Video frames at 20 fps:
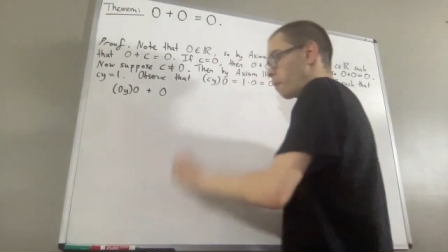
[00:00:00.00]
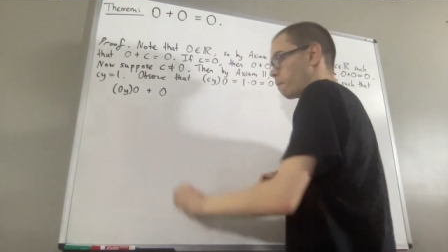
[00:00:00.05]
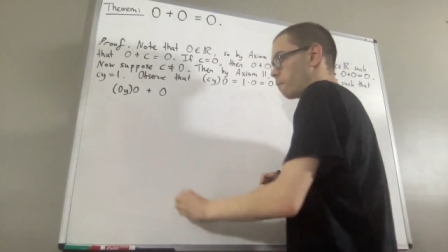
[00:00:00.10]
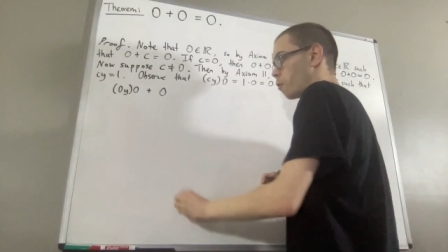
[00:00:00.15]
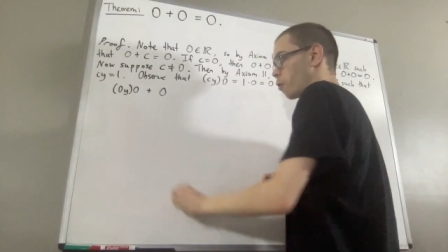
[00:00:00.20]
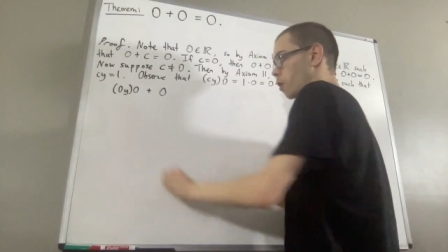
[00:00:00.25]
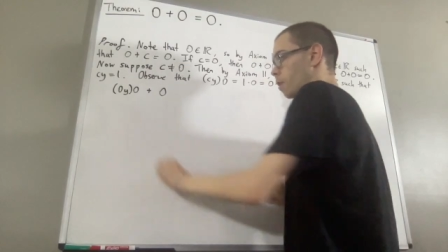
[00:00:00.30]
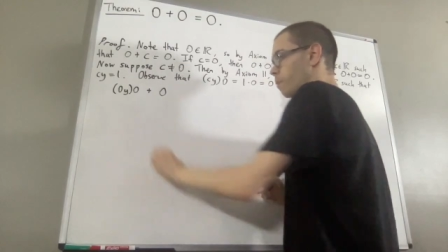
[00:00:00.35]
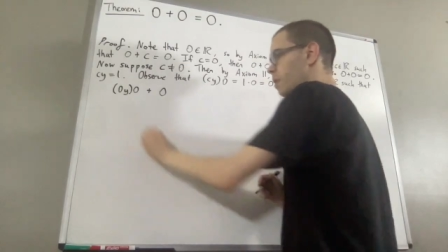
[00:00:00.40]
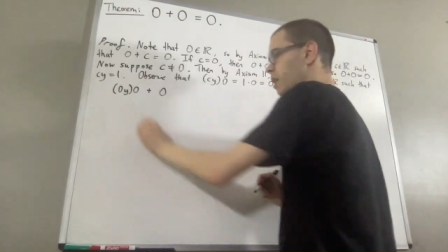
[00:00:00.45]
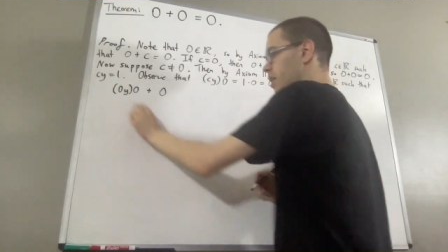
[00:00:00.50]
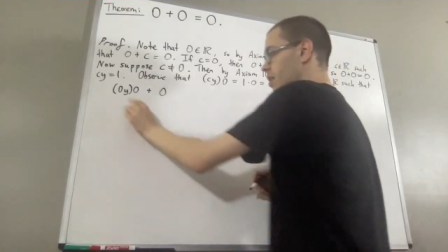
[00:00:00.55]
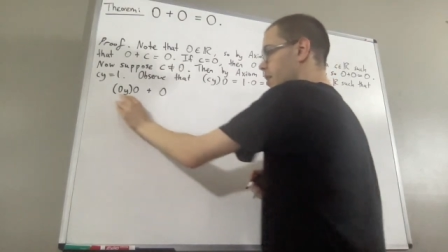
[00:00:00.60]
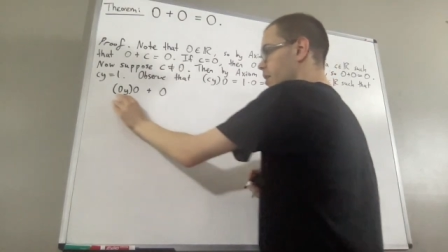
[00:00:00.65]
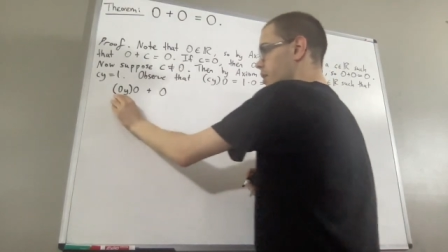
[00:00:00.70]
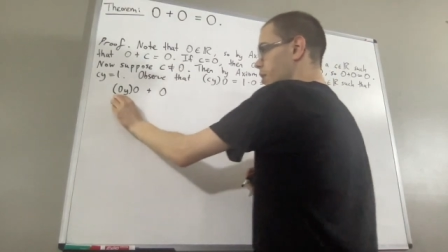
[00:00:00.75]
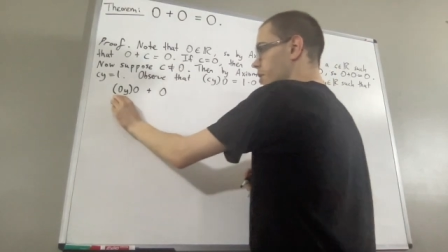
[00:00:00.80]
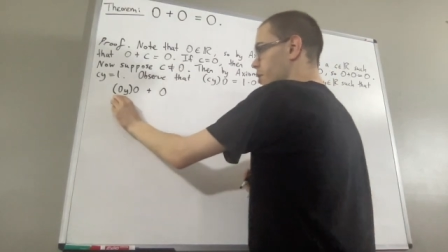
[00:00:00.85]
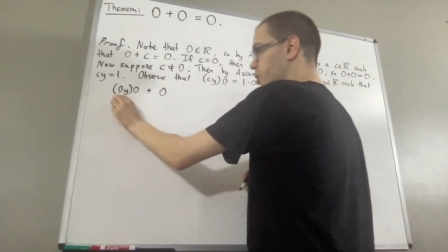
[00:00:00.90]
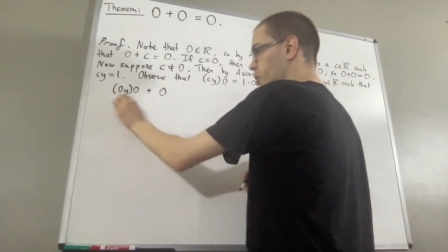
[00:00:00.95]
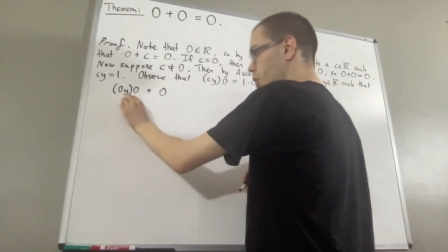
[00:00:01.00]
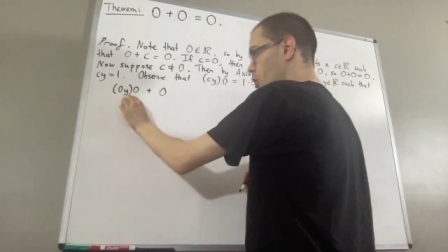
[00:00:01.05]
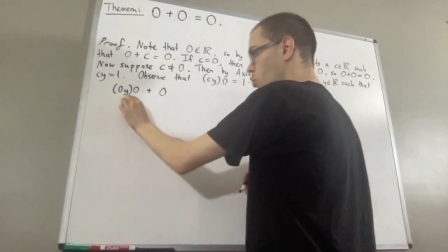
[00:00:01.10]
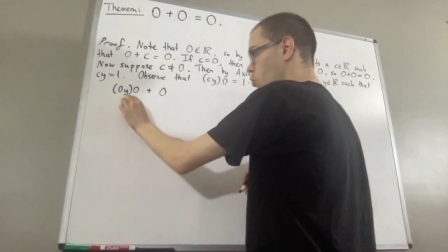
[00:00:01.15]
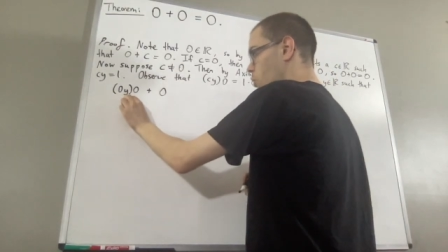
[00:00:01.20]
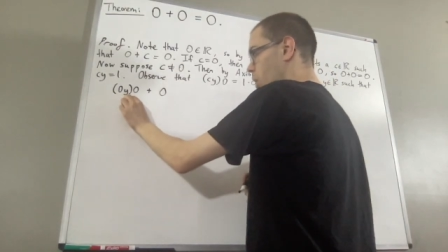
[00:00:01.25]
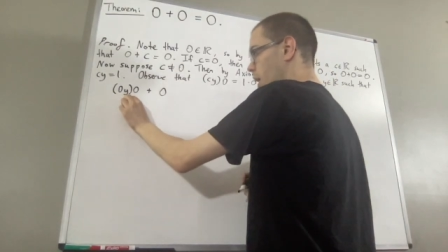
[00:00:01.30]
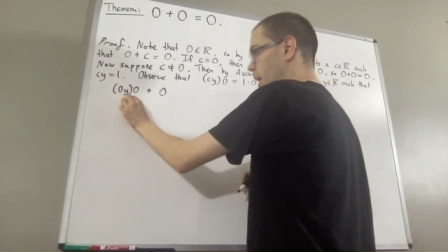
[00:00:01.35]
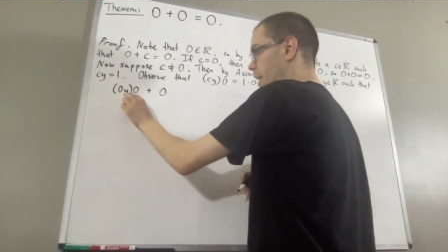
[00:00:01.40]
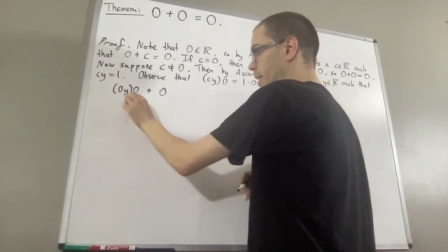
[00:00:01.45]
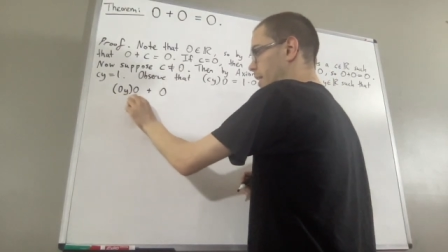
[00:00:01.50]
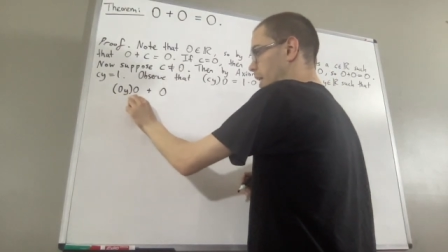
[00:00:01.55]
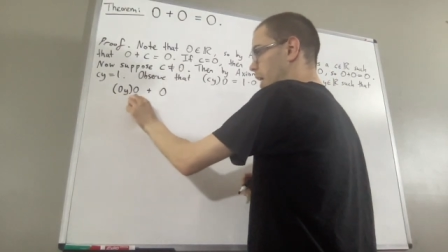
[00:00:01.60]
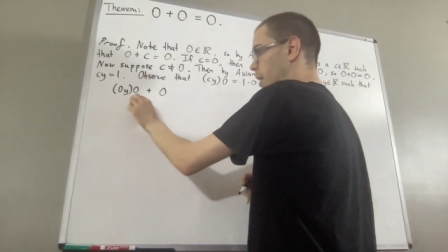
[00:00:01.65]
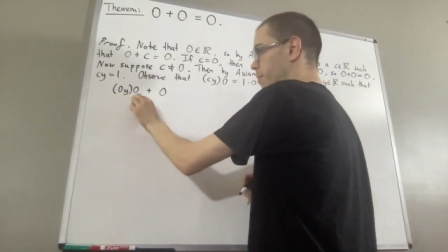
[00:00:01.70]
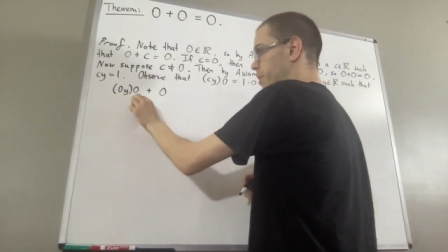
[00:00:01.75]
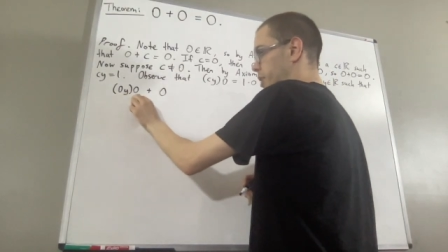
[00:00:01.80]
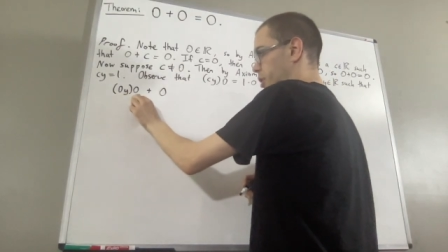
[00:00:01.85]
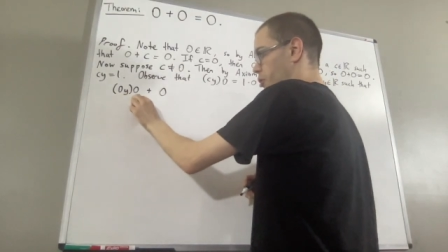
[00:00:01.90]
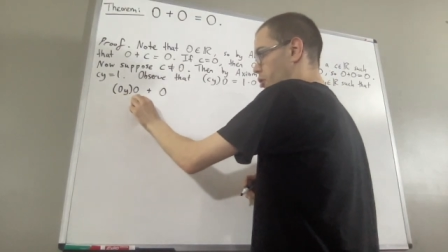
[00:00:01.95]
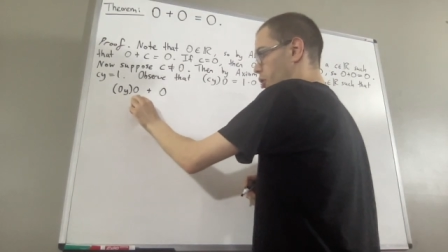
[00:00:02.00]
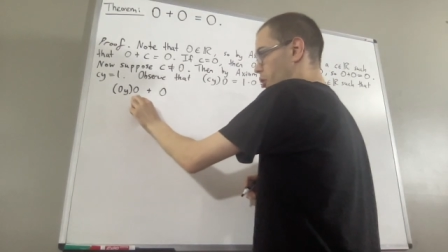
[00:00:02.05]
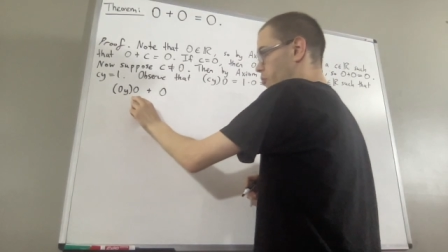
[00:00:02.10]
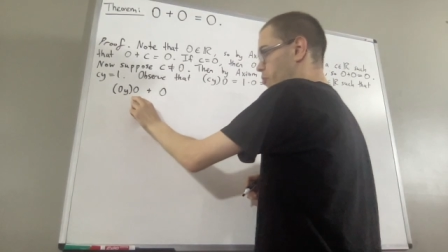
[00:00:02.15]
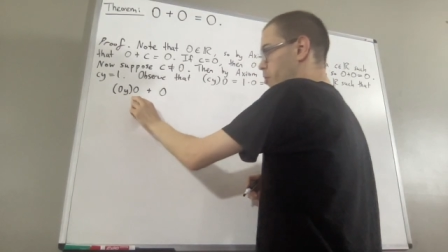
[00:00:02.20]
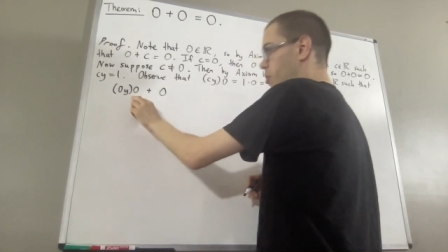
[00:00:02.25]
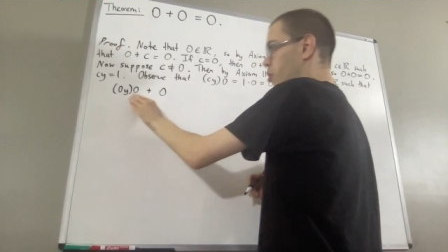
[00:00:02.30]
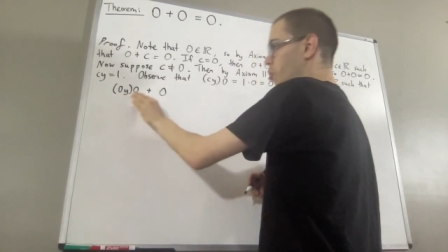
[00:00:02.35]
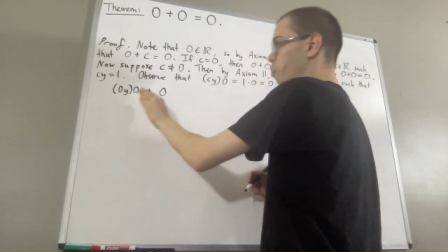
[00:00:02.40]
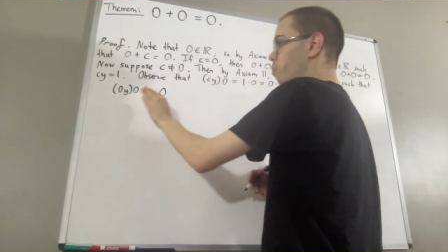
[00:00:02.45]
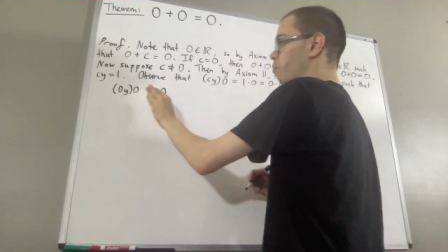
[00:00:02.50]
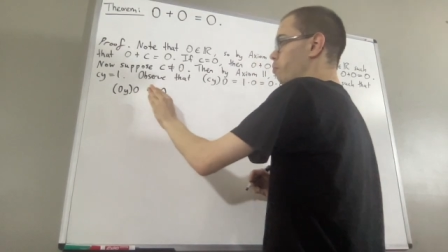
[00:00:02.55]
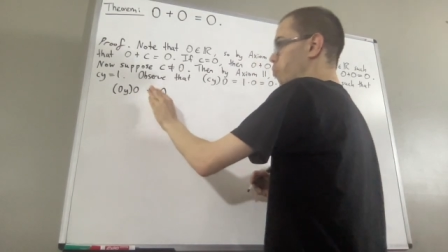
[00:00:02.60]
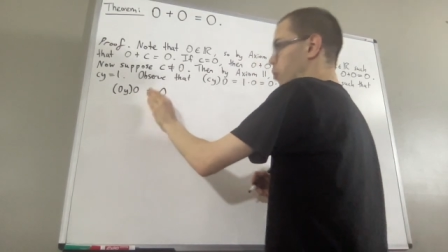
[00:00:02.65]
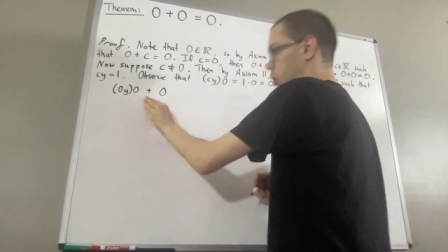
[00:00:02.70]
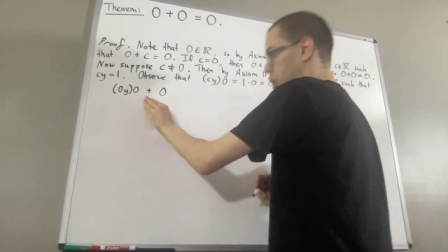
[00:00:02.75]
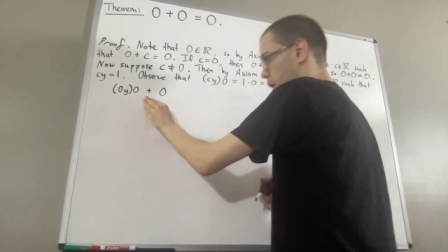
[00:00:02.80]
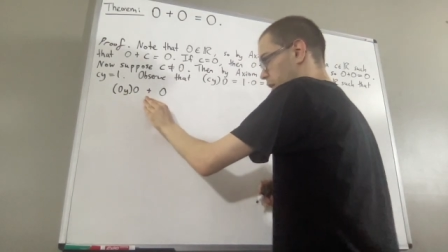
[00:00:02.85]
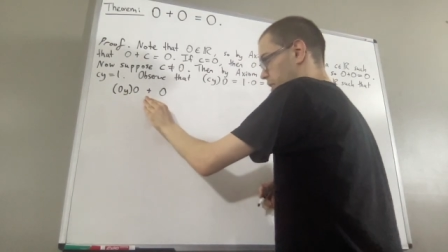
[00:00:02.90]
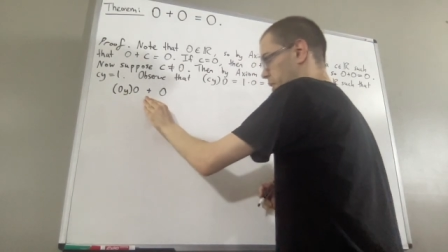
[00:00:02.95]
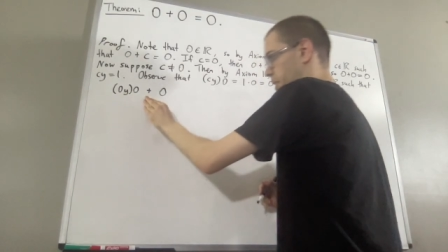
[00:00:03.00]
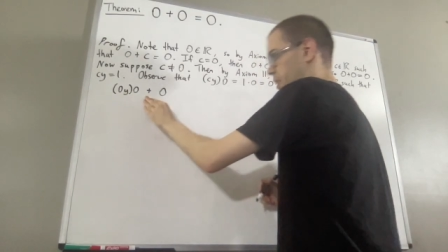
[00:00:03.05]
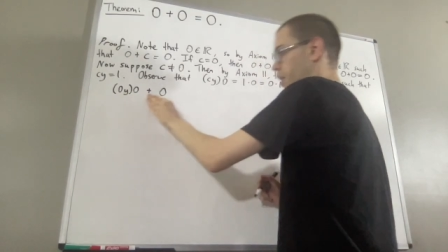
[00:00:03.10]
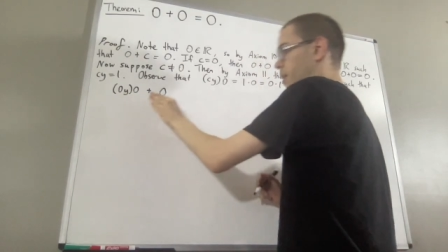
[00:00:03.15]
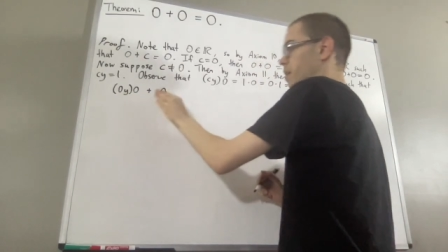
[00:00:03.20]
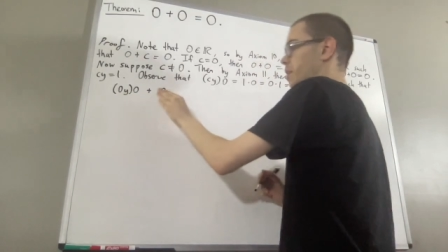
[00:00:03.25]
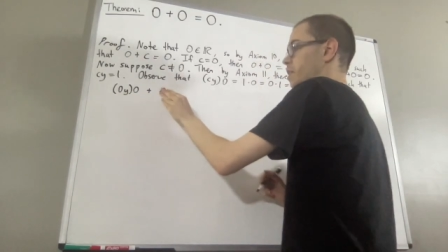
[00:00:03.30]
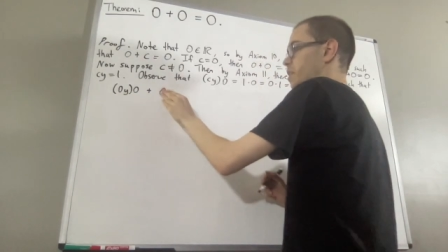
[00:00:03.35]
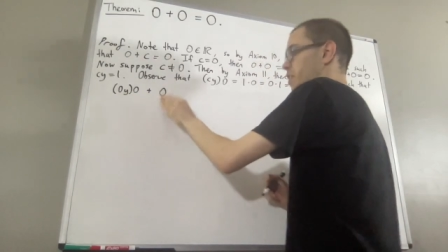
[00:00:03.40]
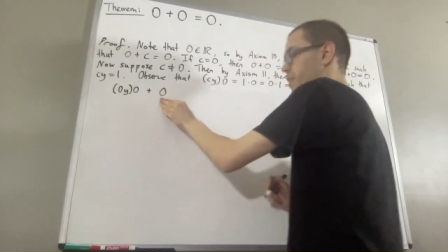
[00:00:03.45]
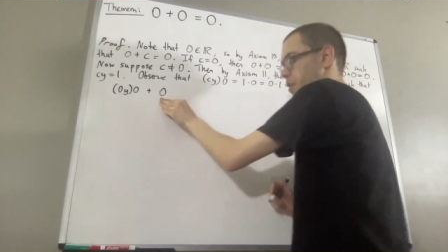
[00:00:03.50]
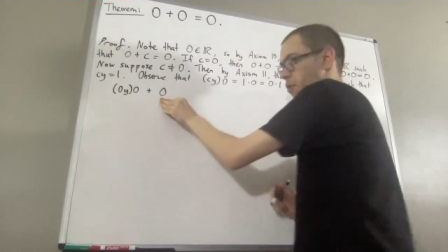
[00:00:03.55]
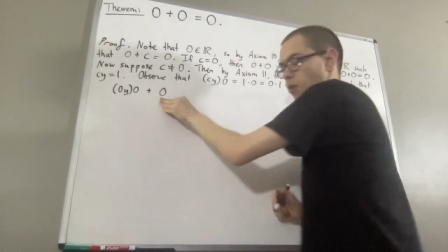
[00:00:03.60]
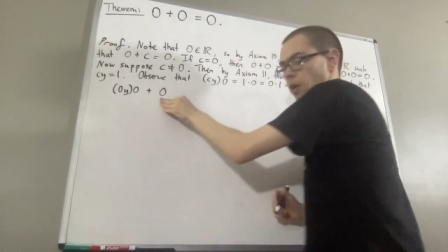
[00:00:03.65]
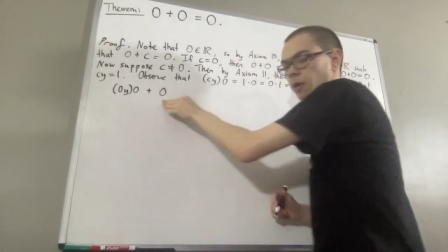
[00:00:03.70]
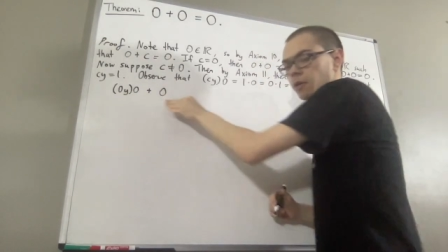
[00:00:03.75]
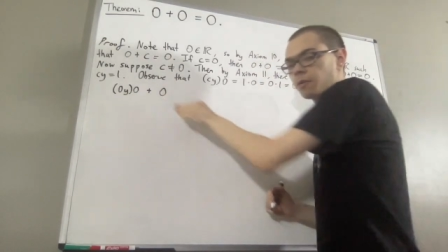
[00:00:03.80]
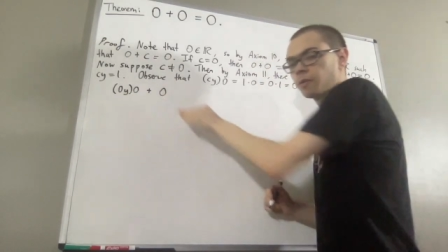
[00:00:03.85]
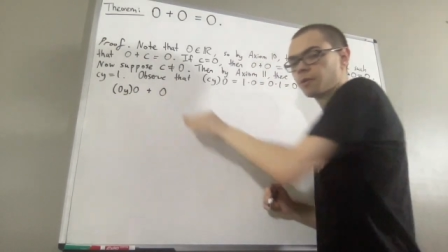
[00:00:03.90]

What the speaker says: perform 0y times 0 plus 0.